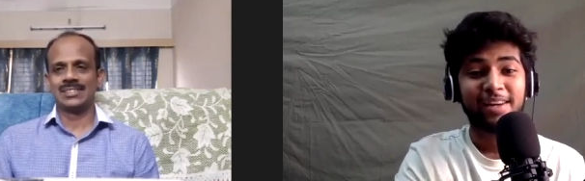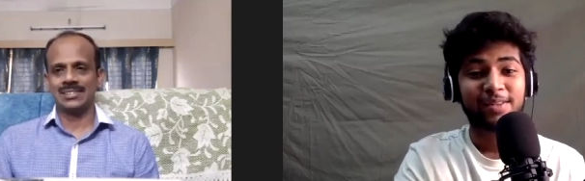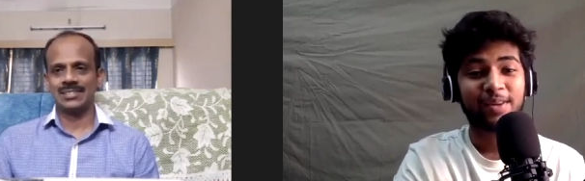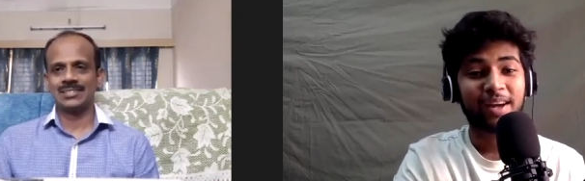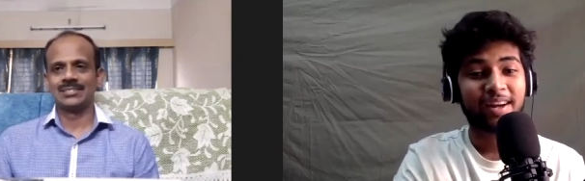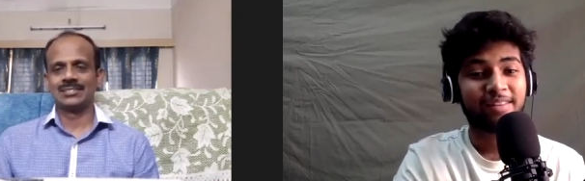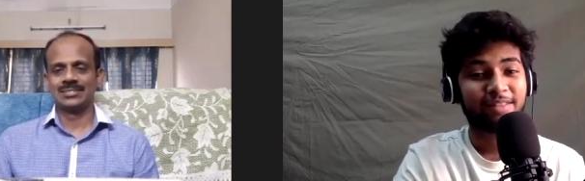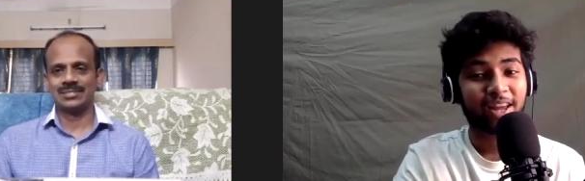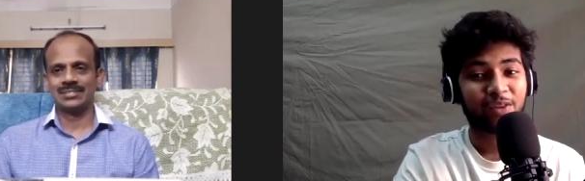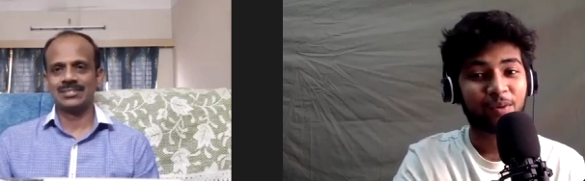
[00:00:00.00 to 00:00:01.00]
Speaker 1: So yeah,
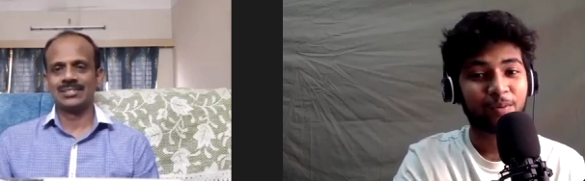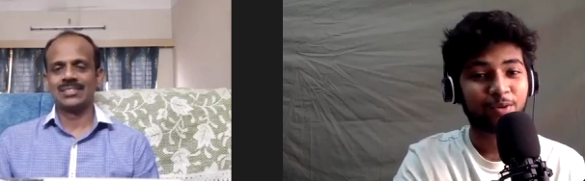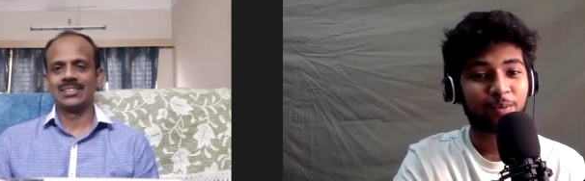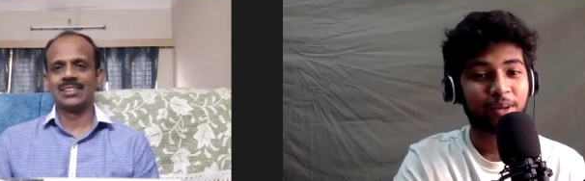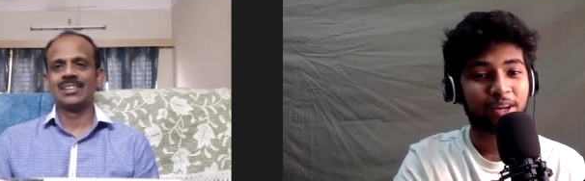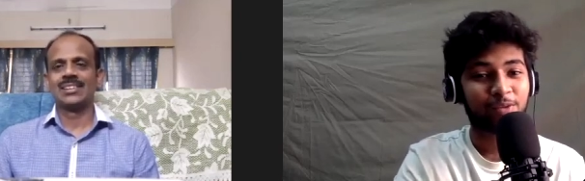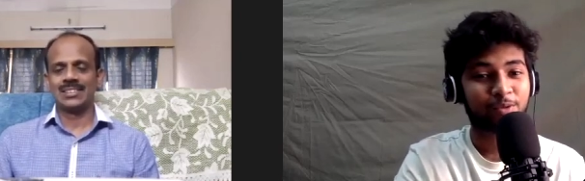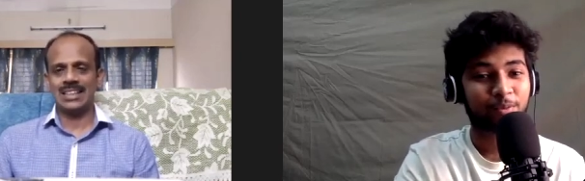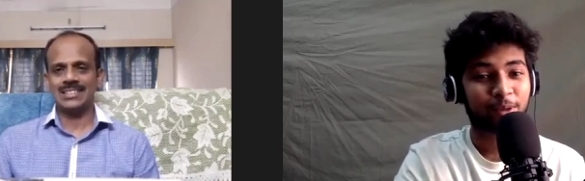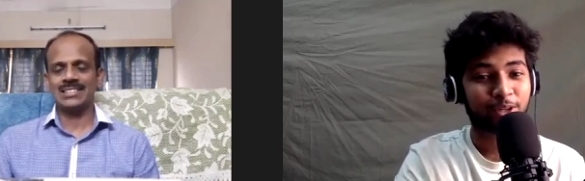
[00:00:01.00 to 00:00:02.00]
thank you very much for being here. It
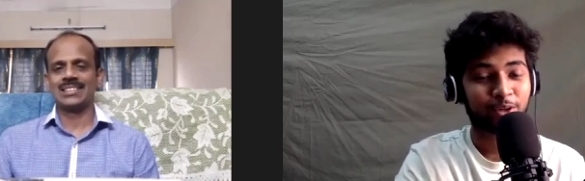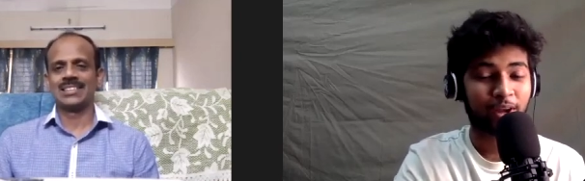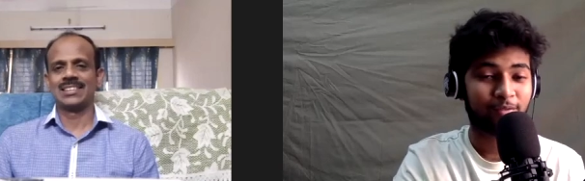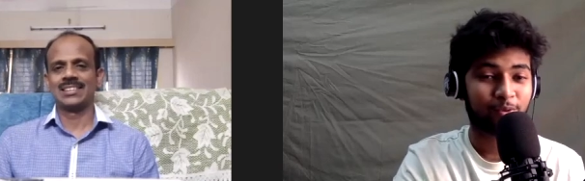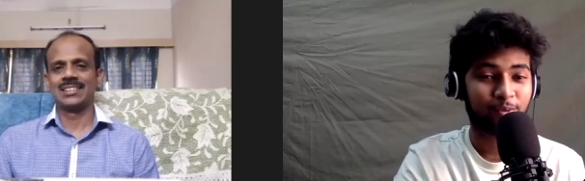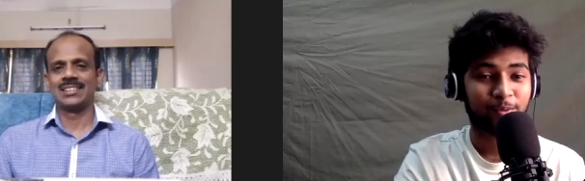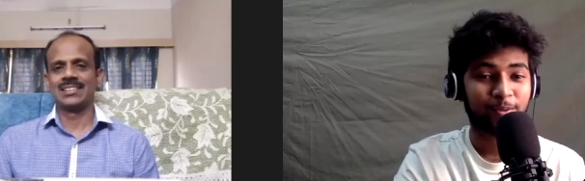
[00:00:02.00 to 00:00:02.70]
was my pleasure to have you.